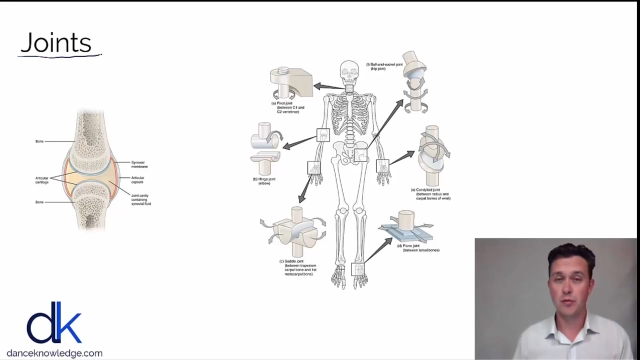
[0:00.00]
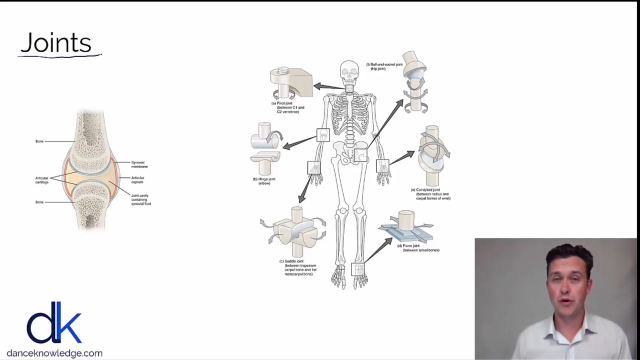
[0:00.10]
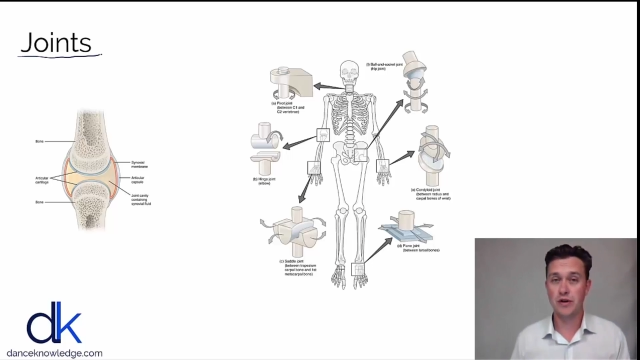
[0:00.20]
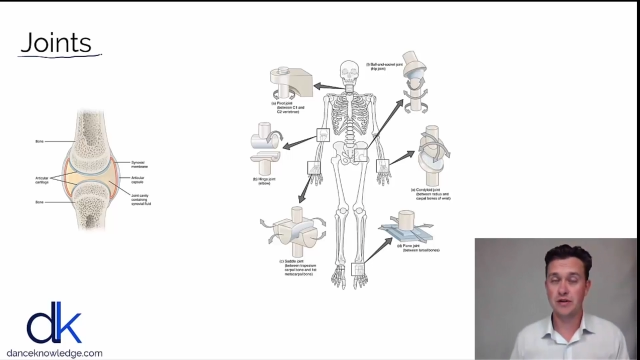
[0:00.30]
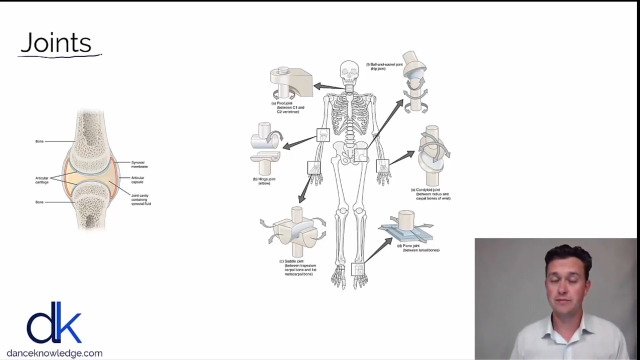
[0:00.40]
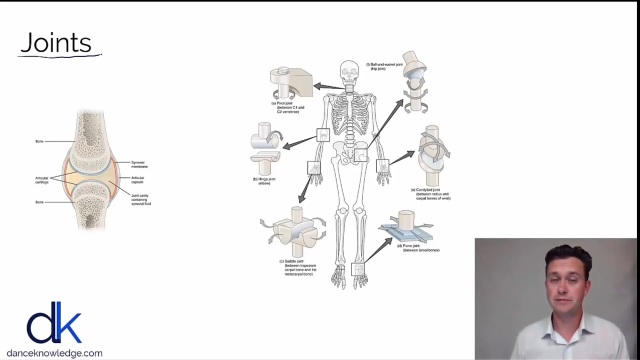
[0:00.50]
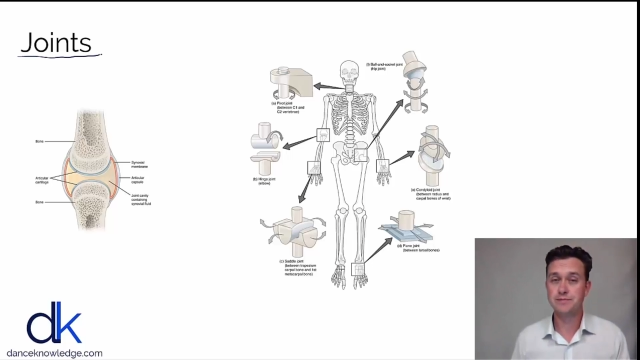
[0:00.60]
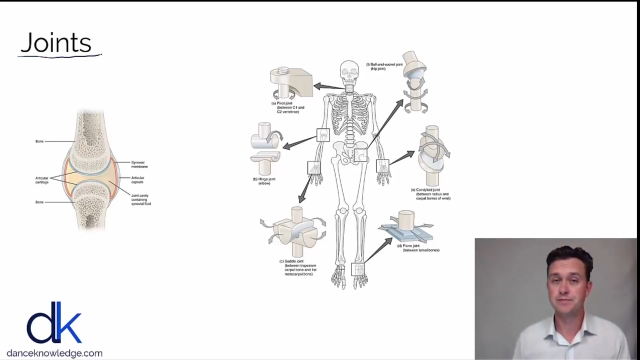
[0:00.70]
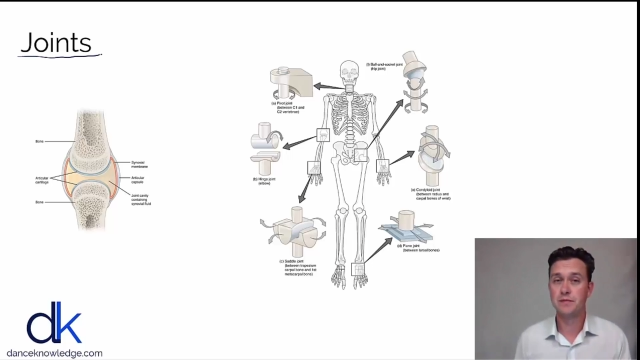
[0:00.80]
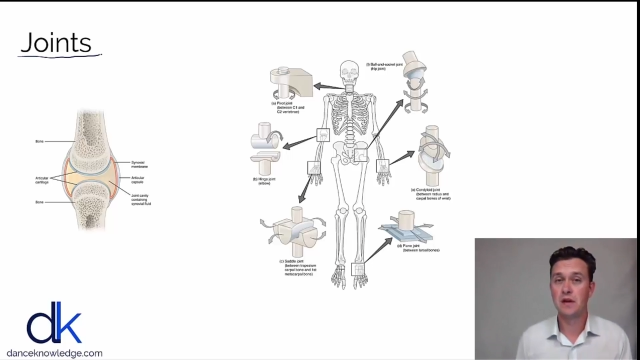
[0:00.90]
the body.
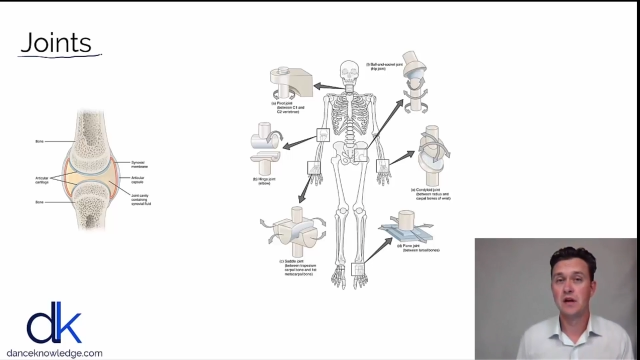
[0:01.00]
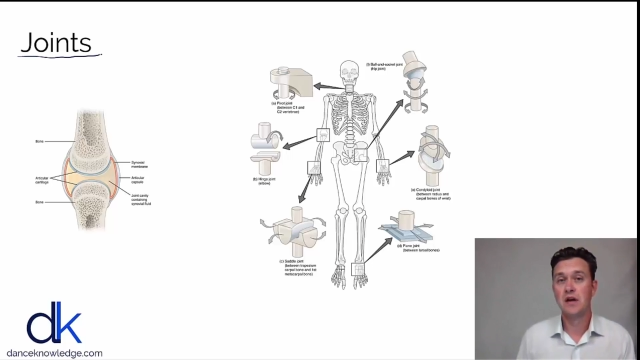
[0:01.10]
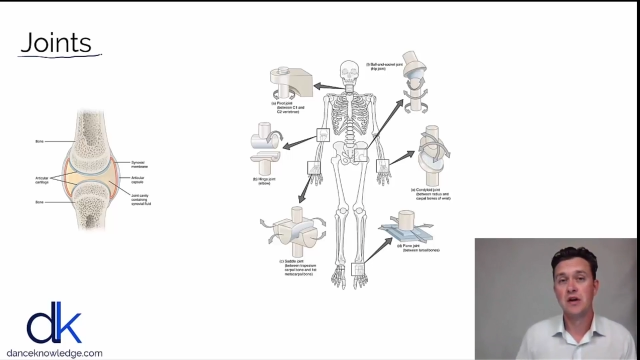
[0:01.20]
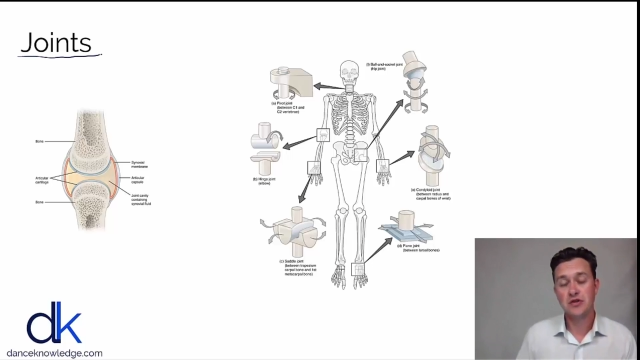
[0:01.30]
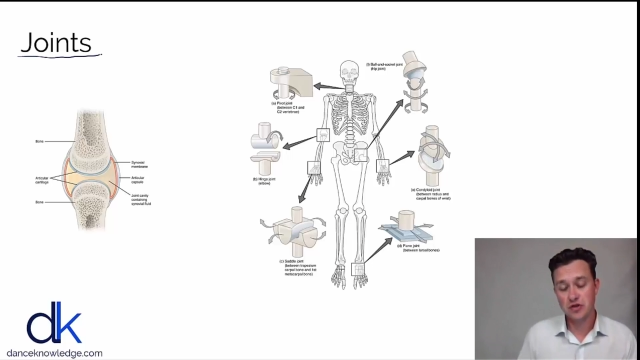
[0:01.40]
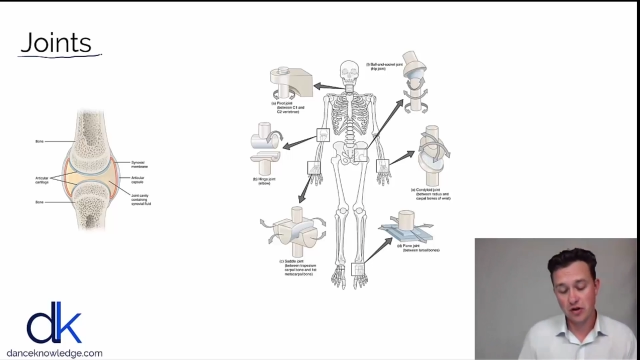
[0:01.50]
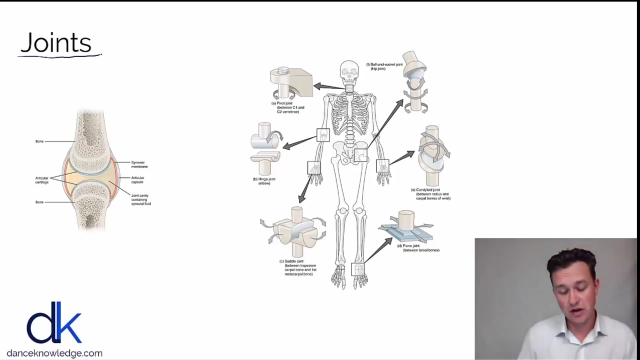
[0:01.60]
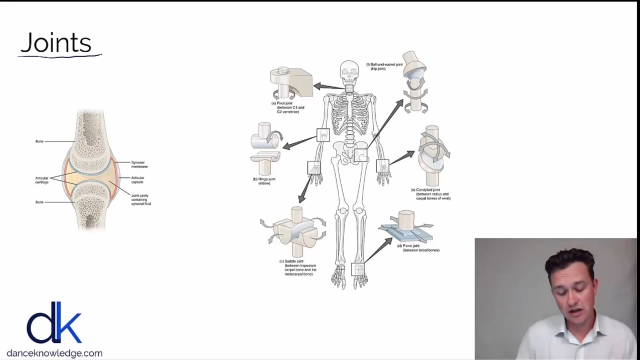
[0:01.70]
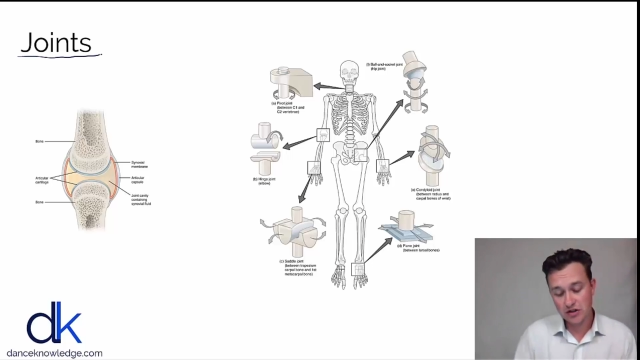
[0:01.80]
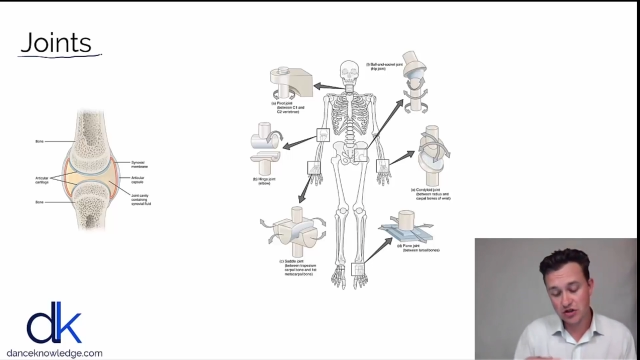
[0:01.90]

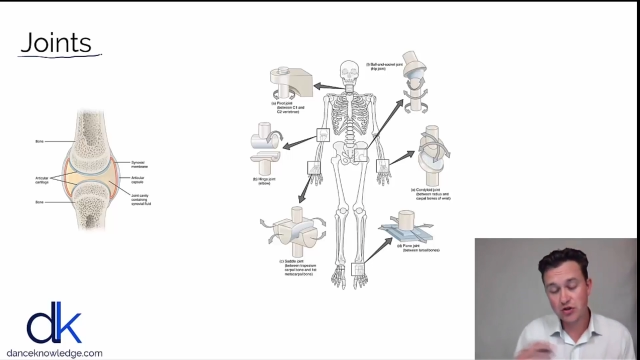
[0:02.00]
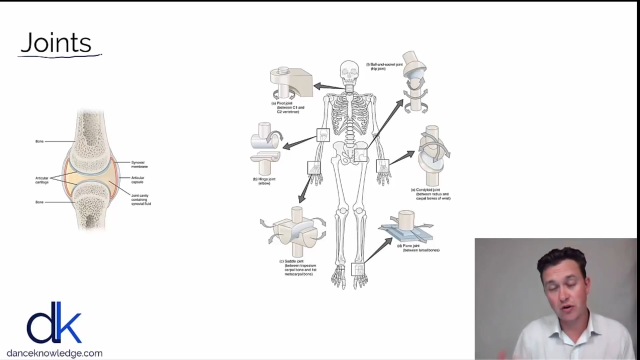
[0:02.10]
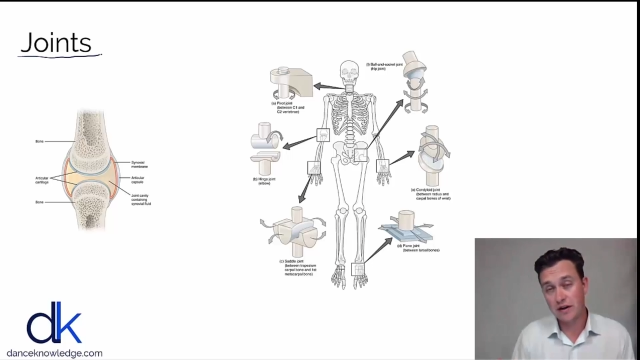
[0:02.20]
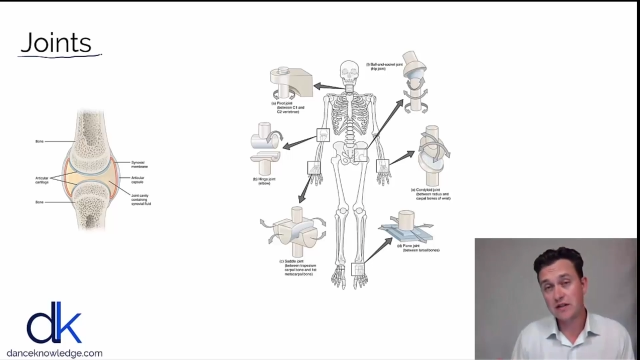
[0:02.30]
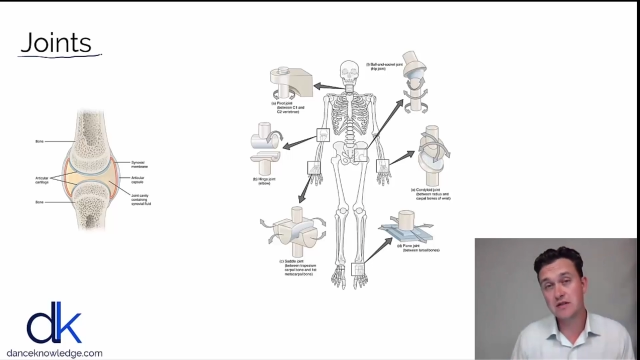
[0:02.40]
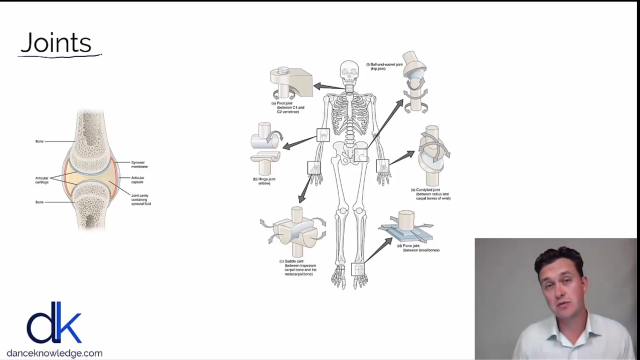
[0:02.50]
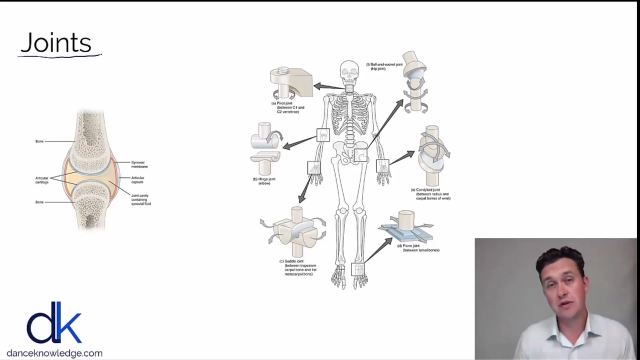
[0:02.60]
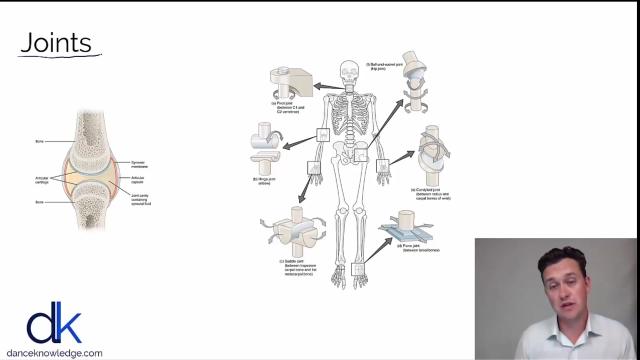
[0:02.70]
So a joint